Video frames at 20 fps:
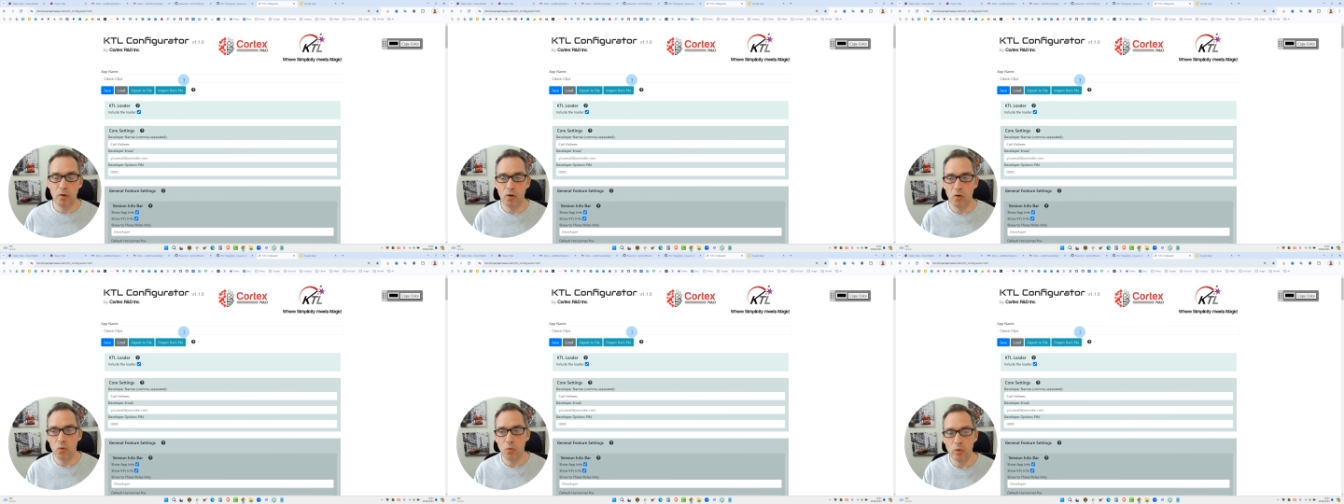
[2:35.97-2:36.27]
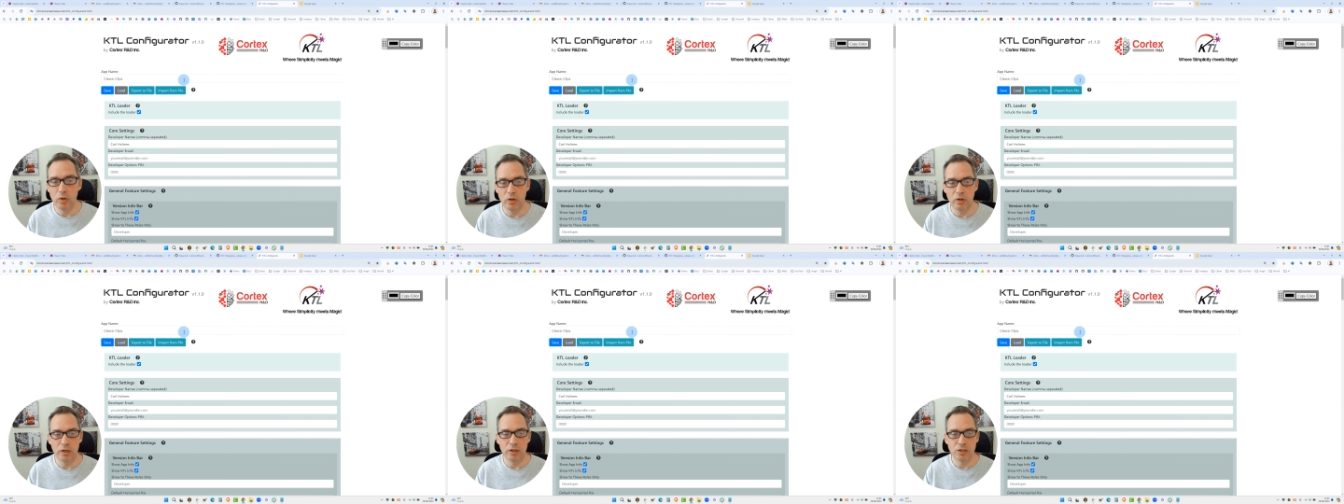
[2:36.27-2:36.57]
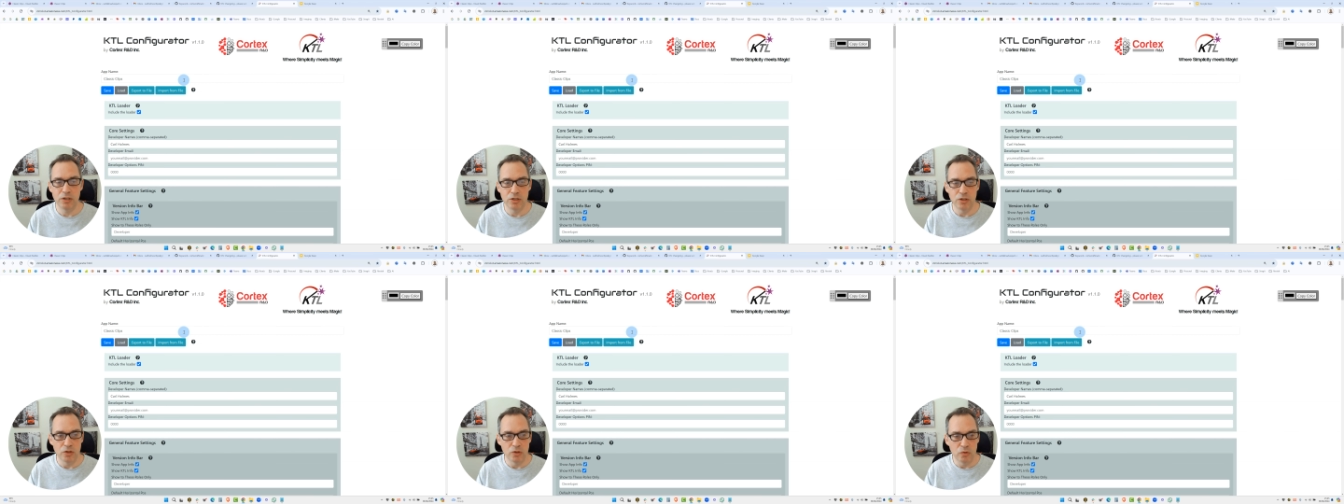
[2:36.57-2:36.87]
All you need
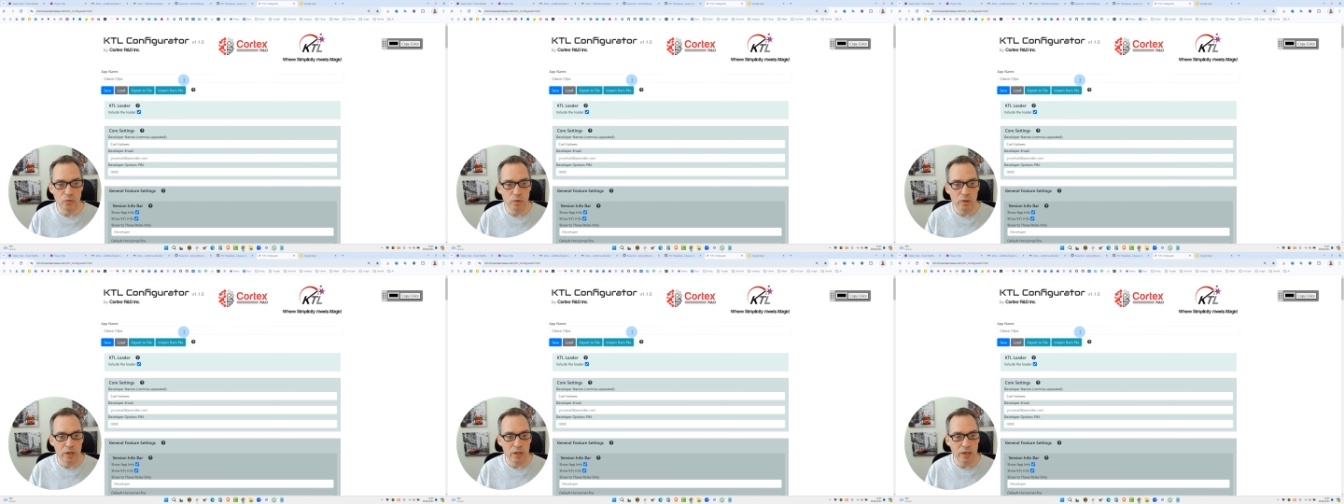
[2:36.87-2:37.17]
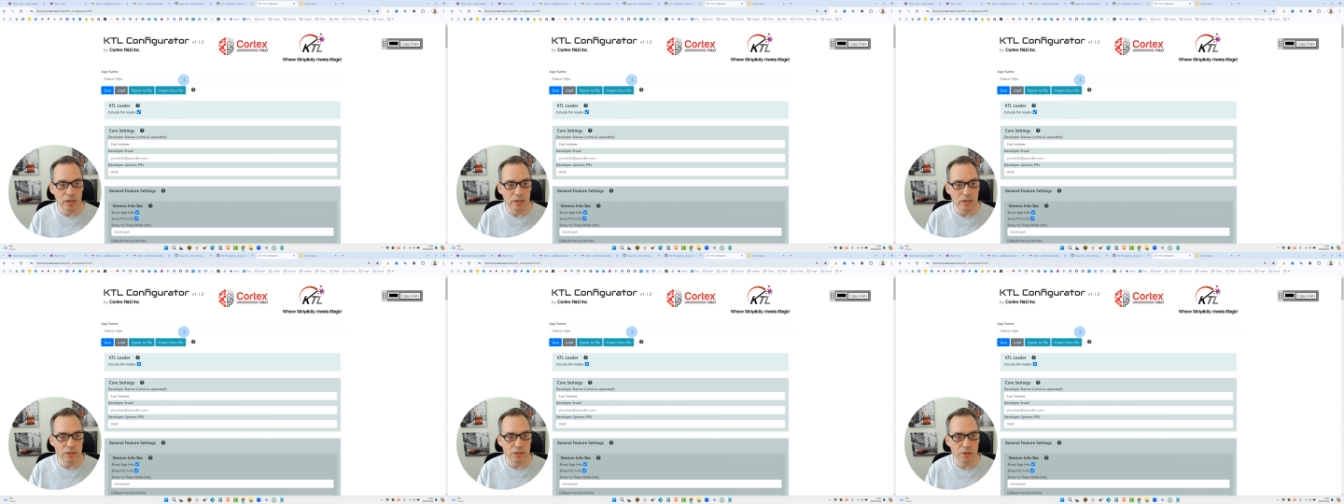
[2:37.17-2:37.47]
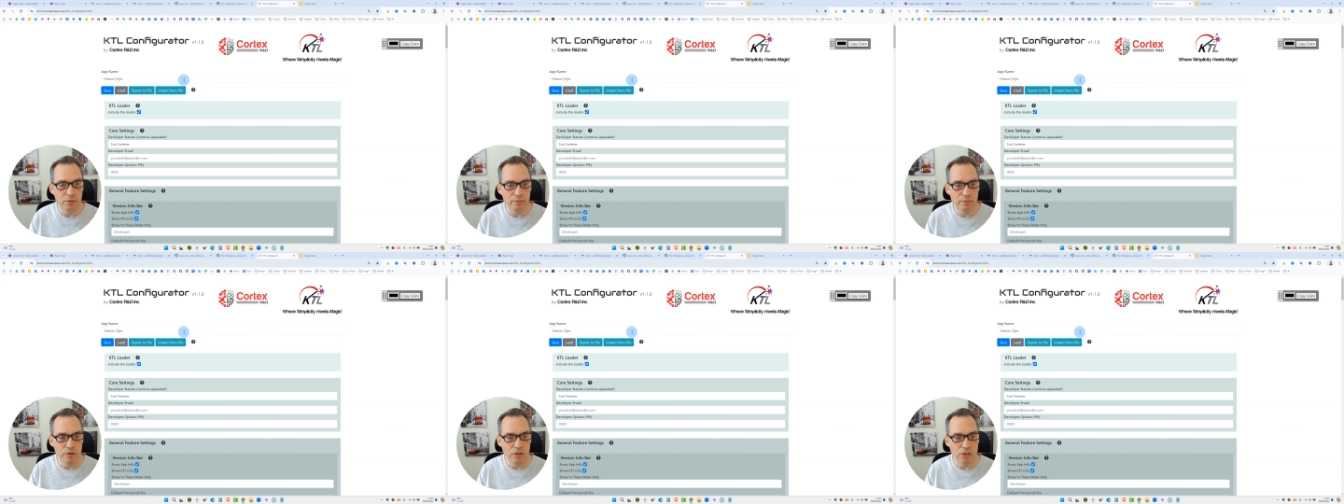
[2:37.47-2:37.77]
to do is,
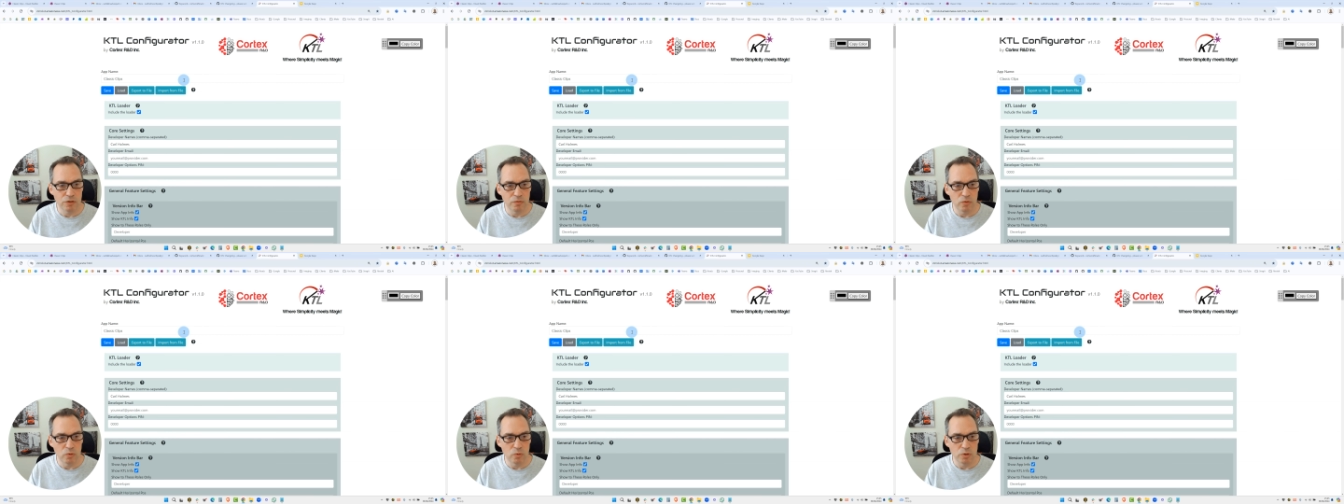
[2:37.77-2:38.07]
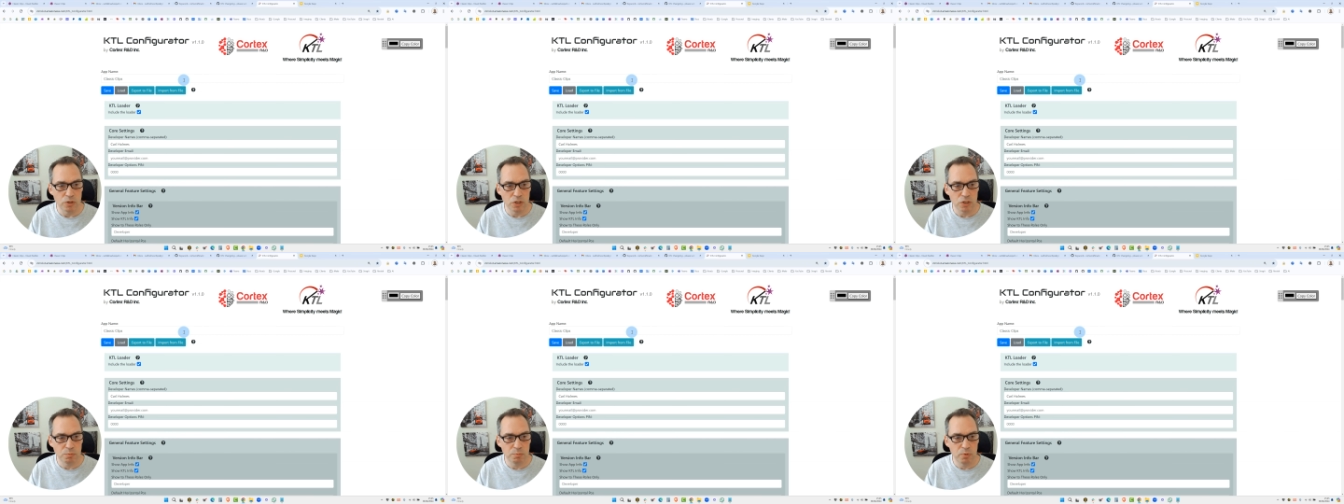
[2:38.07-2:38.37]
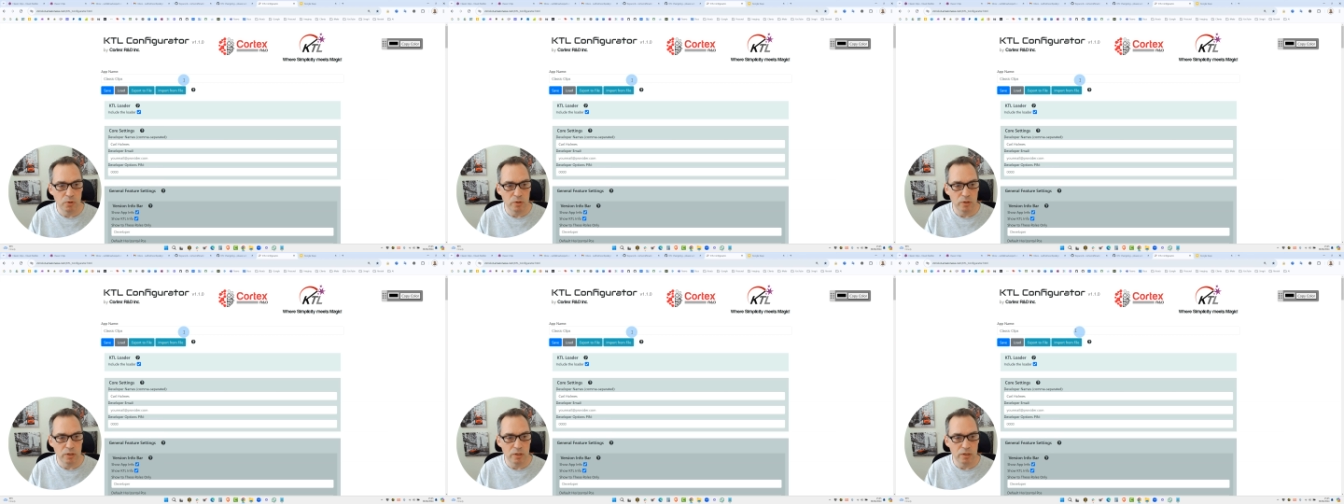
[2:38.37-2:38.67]
first of all, just
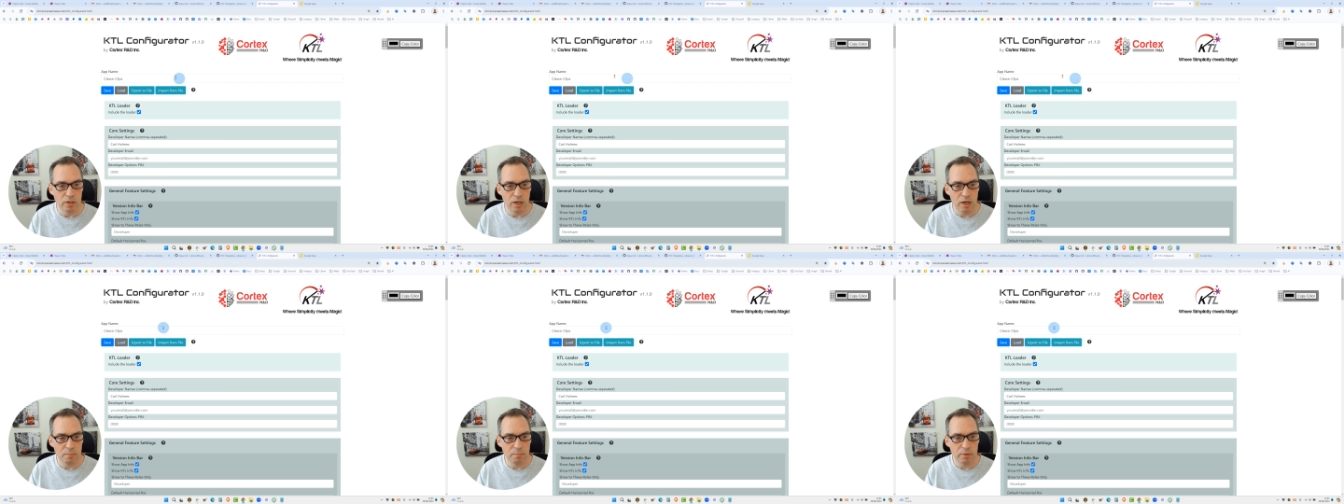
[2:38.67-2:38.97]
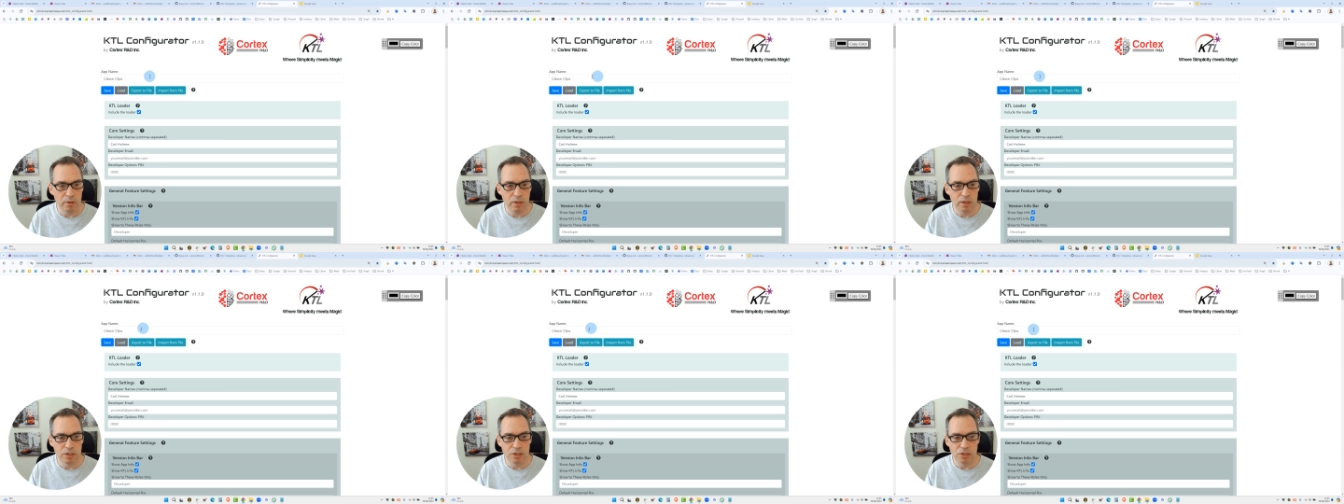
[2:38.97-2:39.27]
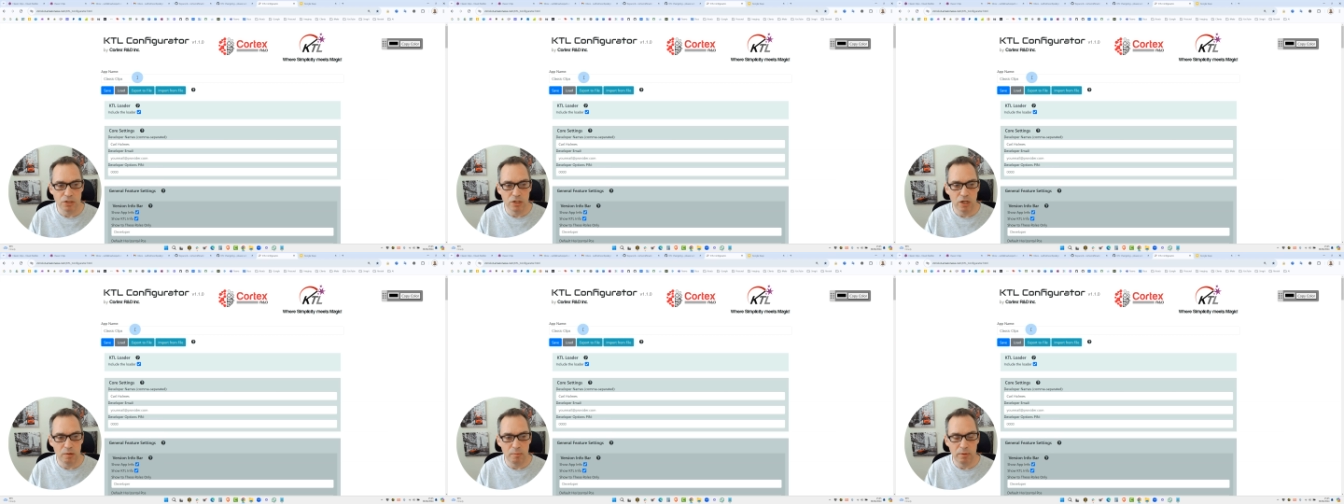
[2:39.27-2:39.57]
put the
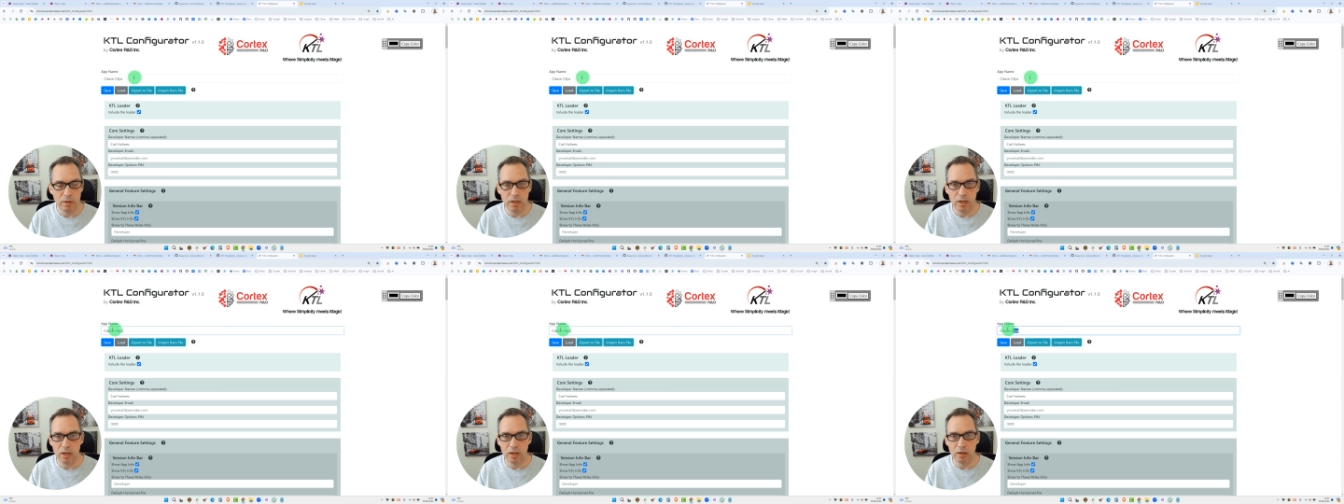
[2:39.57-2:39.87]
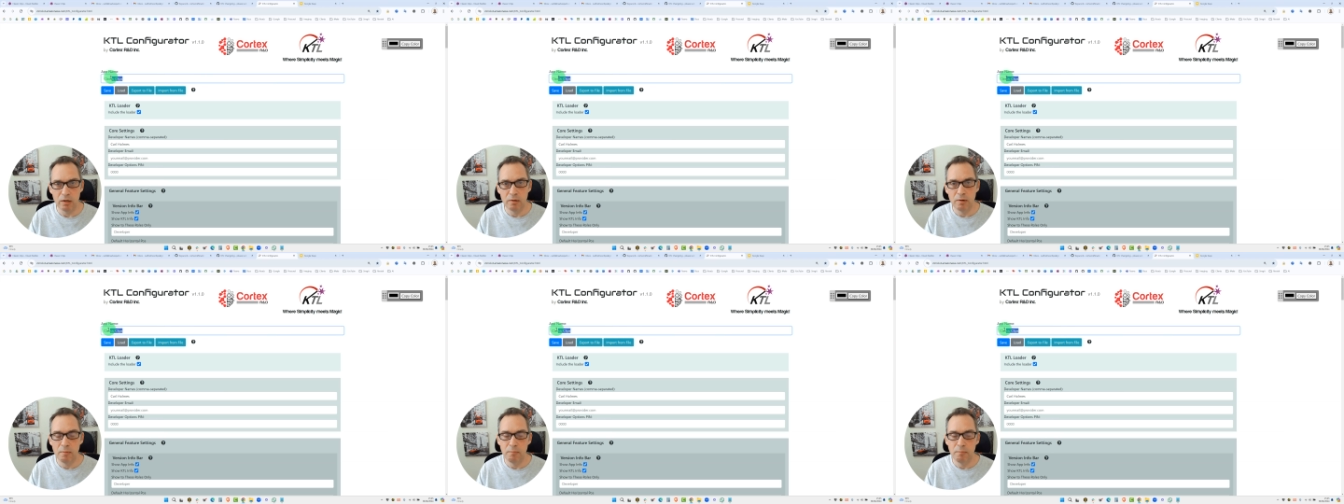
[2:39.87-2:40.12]
application name in here